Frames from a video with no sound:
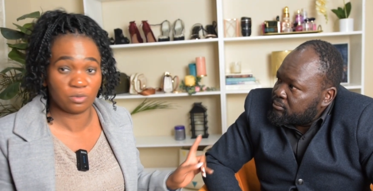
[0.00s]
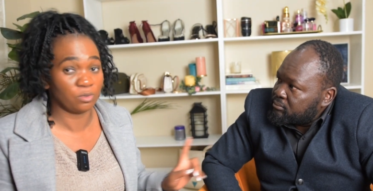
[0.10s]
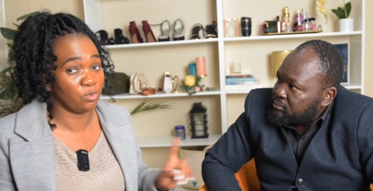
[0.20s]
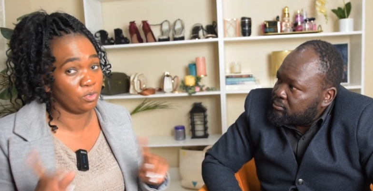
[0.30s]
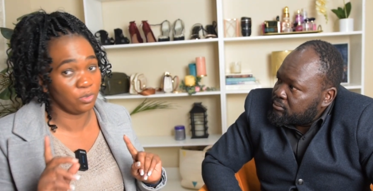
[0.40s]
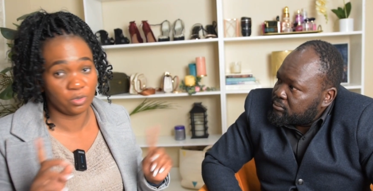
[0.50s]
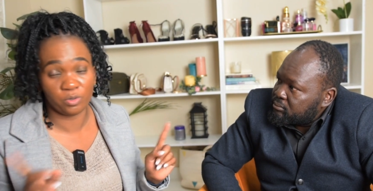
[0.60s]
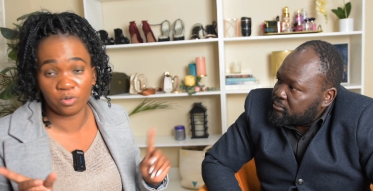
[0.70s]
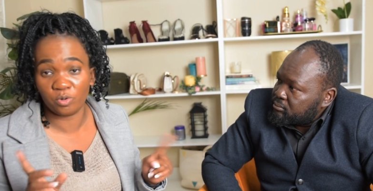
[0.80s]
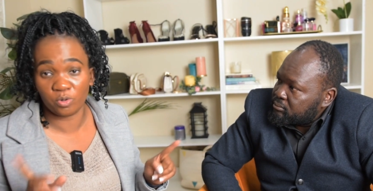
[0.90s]
Speaker 1: go go mm.
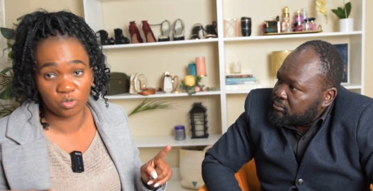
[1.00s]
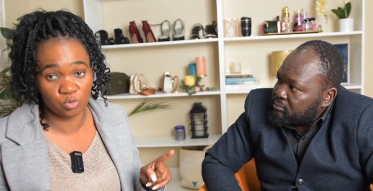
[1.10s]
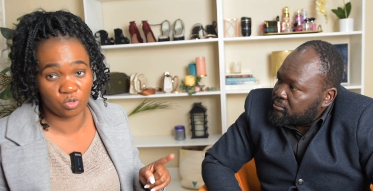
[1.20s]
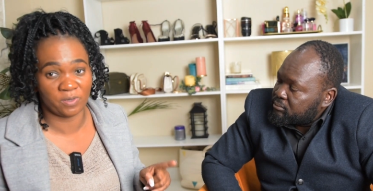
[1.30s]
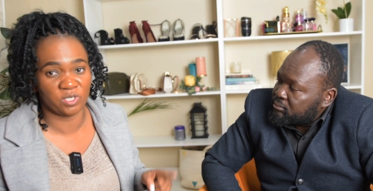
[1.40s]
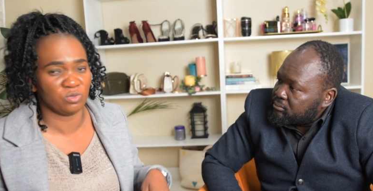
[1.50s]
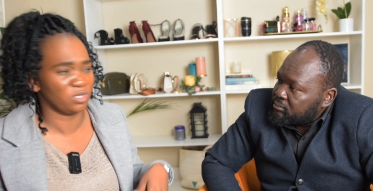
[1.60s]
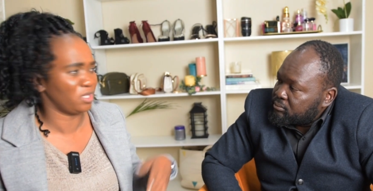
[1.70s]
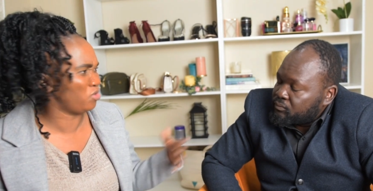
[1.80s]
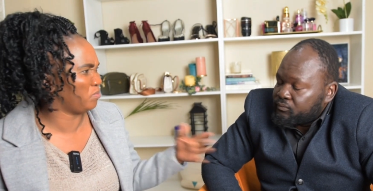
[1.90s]
no no no not with my
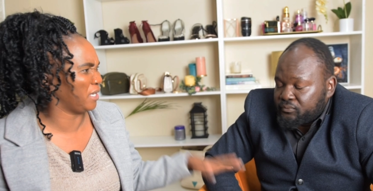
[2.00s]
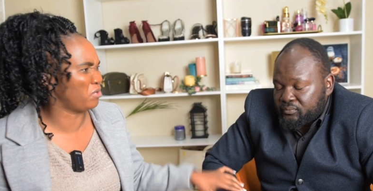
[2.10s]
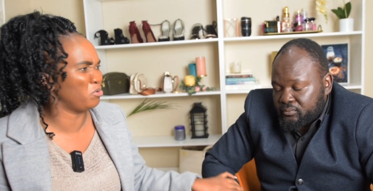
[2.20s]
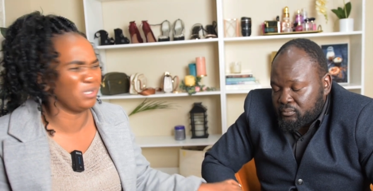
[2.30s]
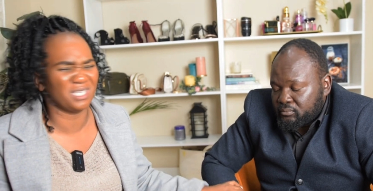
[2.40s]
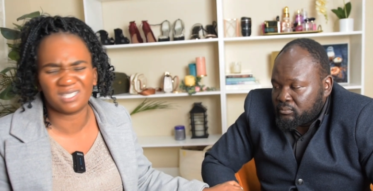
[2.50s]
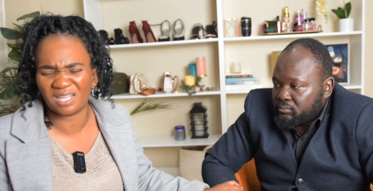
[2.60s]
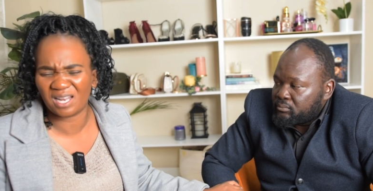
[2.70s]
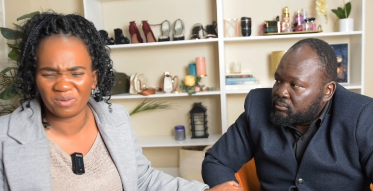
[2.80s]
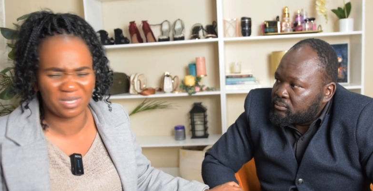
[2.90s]
children then you be like no
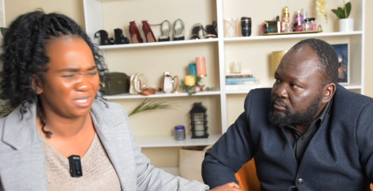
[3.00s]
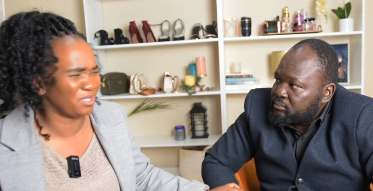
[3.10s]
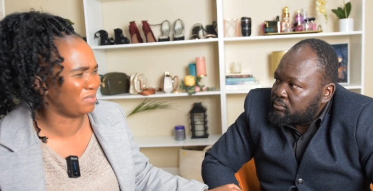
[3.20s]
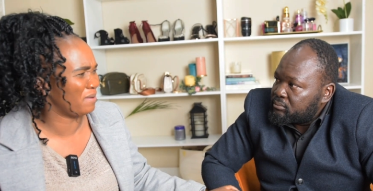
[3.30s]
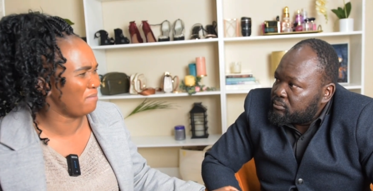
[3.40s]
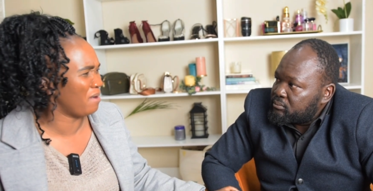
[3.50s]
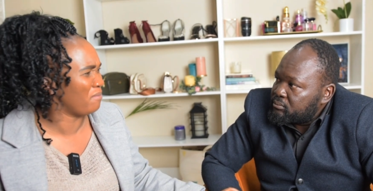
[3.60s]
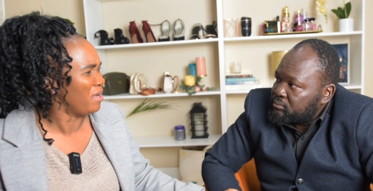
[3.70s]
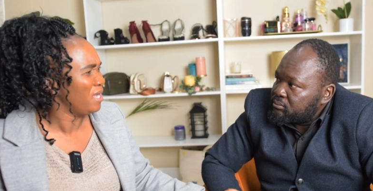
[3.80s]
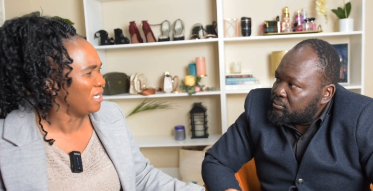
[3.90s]
just allow it she's my
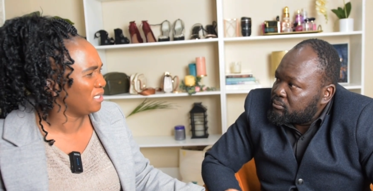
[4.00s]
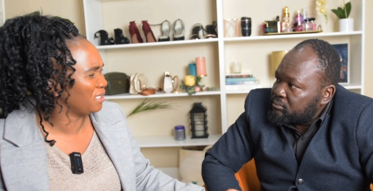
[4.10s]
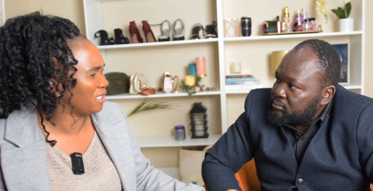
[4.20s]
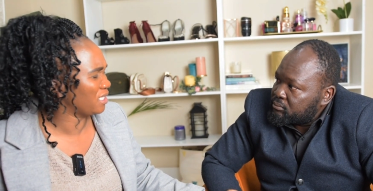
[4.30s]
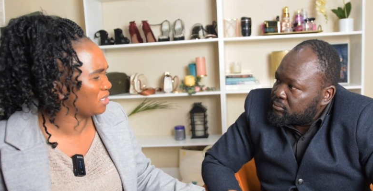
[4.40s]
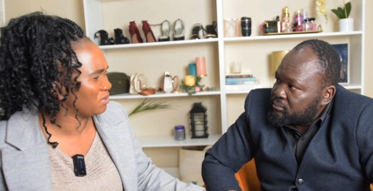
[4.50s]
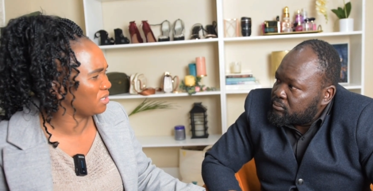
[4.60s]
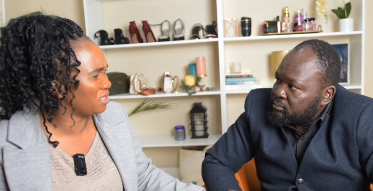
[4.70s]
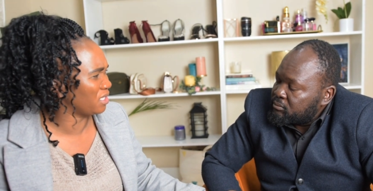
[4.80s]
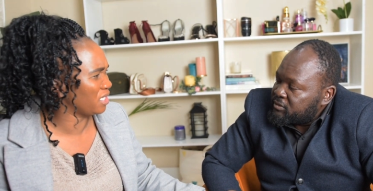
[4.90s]
mom she
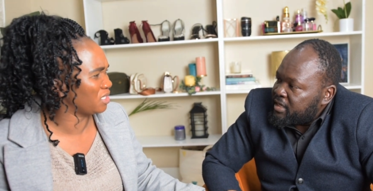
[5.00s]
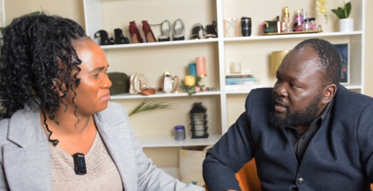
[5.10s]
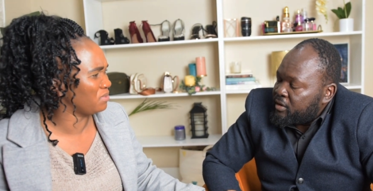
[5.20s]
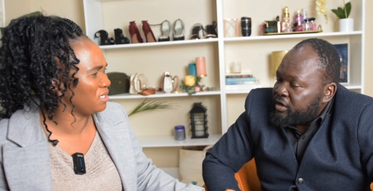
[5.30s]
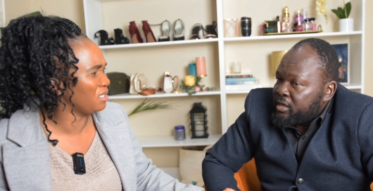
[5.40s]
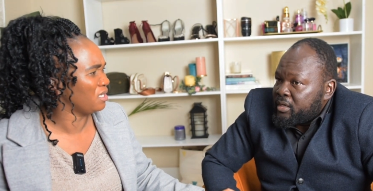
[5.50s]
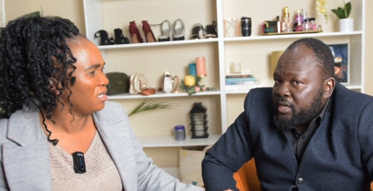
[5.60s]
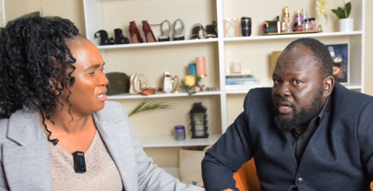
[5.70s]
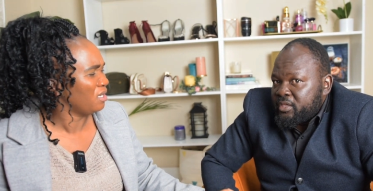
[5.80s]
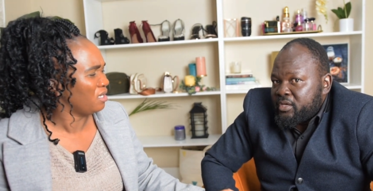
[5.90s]
raised she raised yeah, me
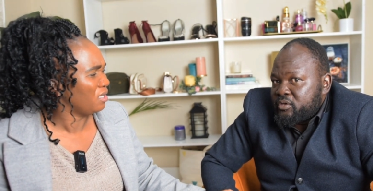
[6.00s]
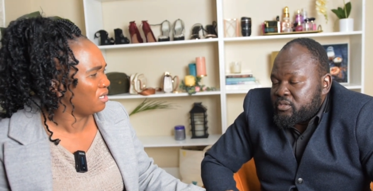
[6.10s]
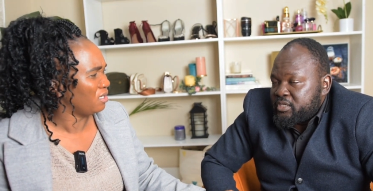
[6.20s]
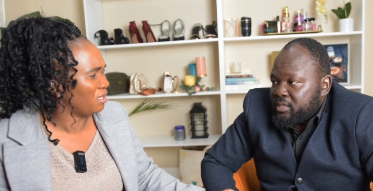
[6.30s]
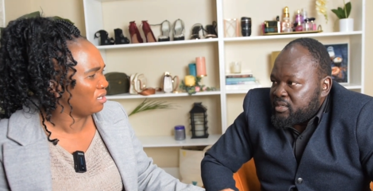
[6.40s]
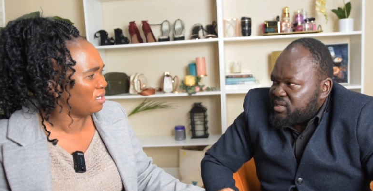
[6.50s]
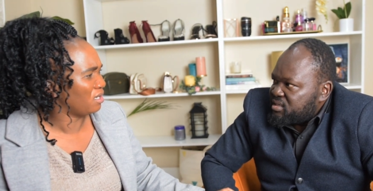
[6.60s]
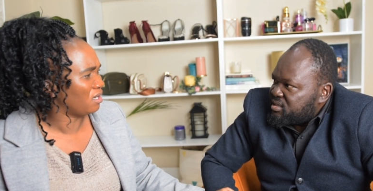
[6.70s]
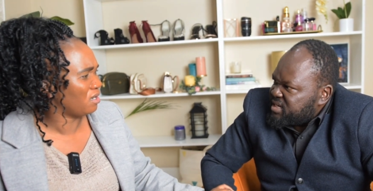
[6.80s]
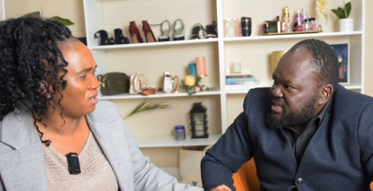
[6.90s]
Speaker 2: and then you should tell
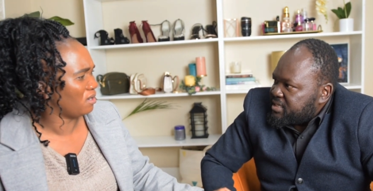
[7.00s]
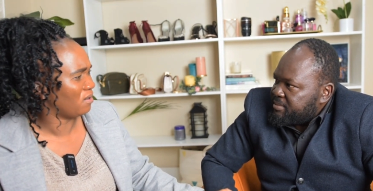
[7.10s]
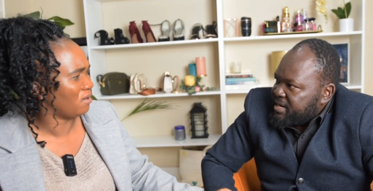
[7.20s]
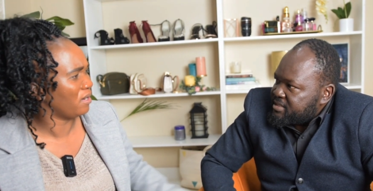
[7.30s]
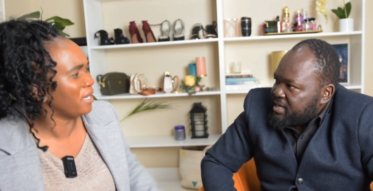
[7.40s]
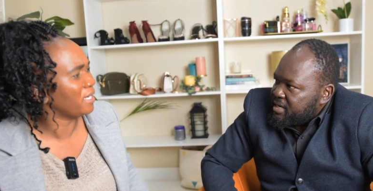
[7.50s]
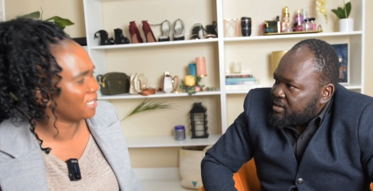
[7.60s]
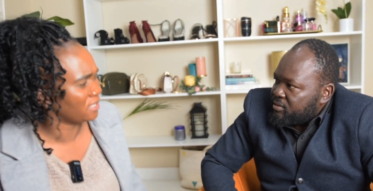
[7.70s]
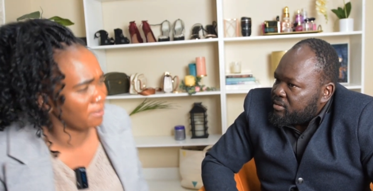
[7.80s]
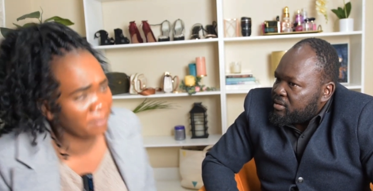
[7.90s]
you it doesn't matter
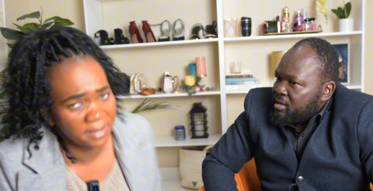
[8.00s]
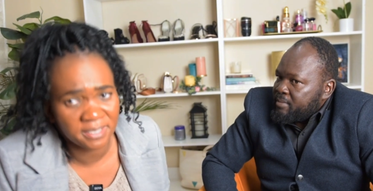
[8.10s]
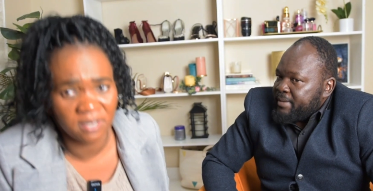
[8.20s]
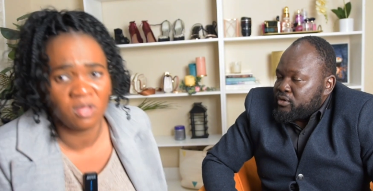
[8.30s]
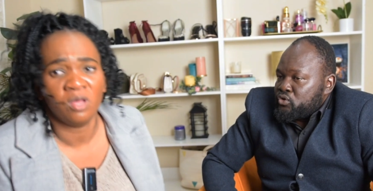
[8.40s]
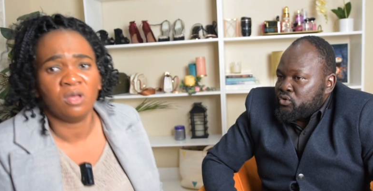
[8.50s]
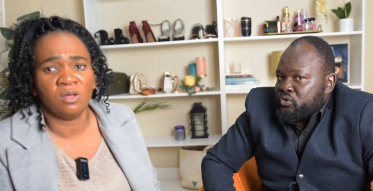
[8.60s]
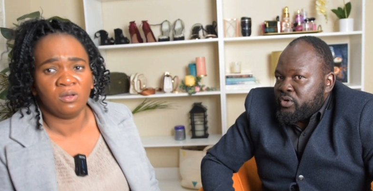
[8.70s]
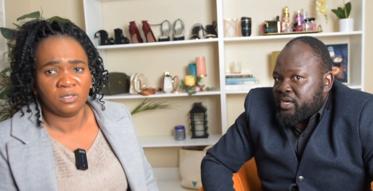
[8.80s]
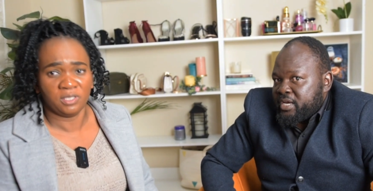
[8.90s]
it
Speaker 1: doesn't matter but
Speaker 2: to
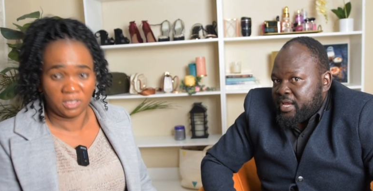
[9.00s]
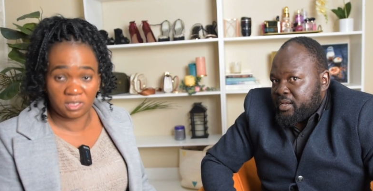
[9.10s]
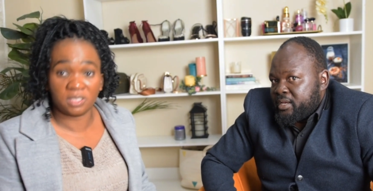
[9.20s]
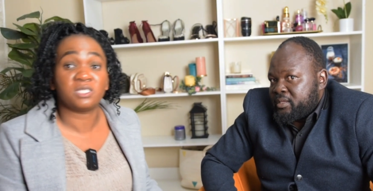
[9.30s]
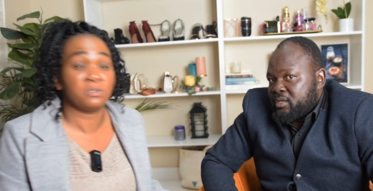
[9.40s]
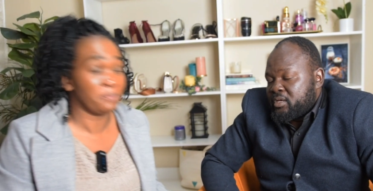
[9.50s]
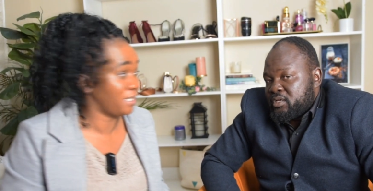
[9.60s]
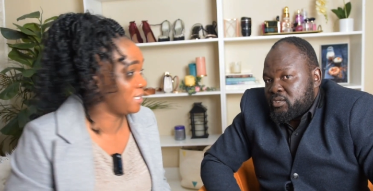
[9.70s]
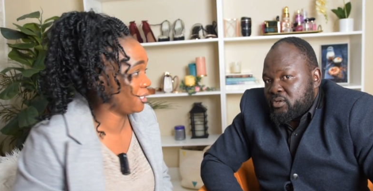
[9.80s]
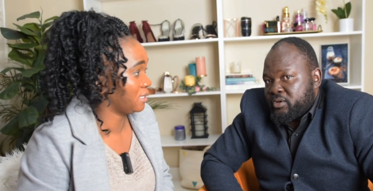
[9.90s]
you it, a, it
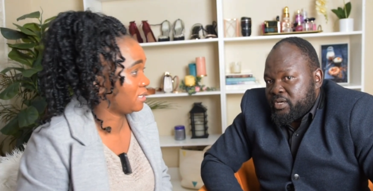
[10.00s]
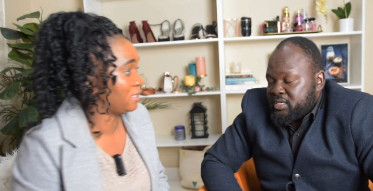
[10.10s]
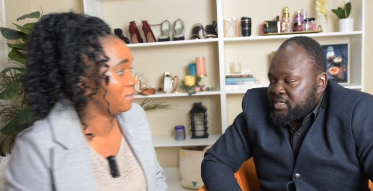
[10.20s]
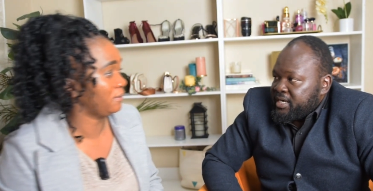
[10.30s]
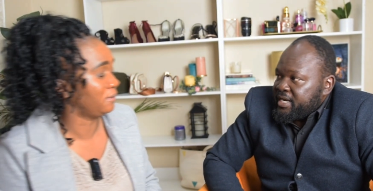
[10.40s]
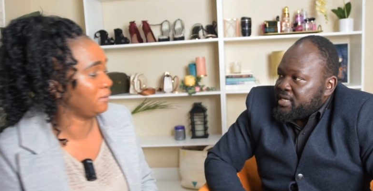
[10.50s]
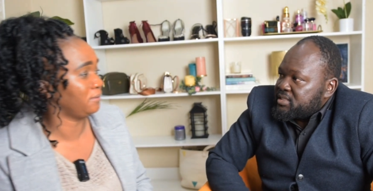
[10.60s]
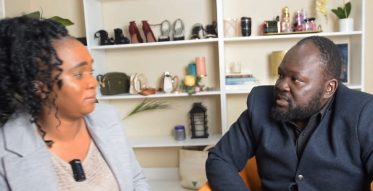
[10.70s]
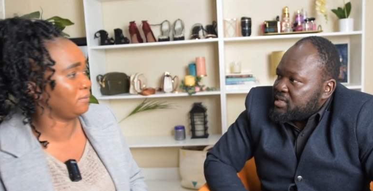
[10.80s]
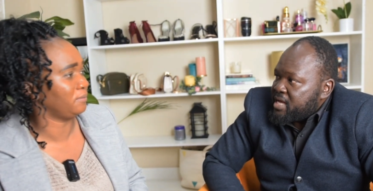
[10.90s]
matters so it
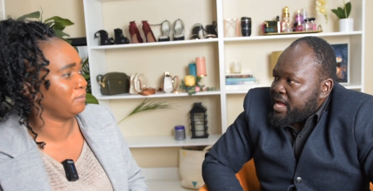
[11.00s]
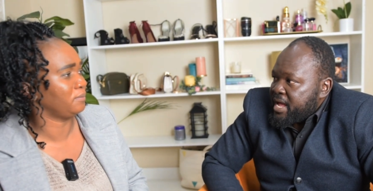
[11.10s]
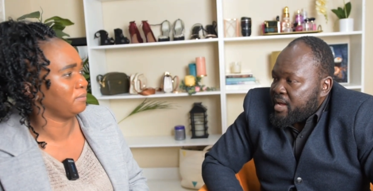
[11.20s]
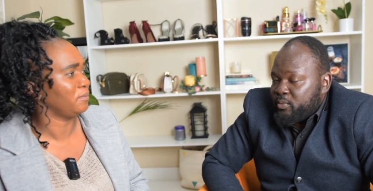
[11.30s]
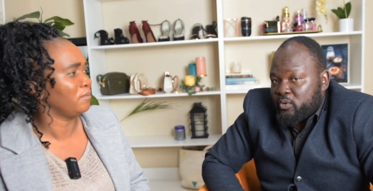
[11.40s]
creates uh,